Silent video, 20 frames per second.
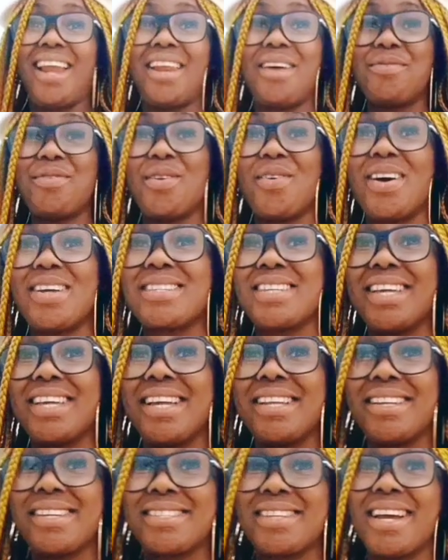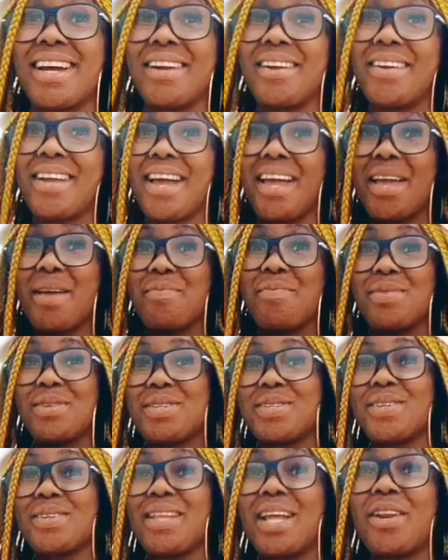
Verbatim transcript: Hello viewers, it is another episode,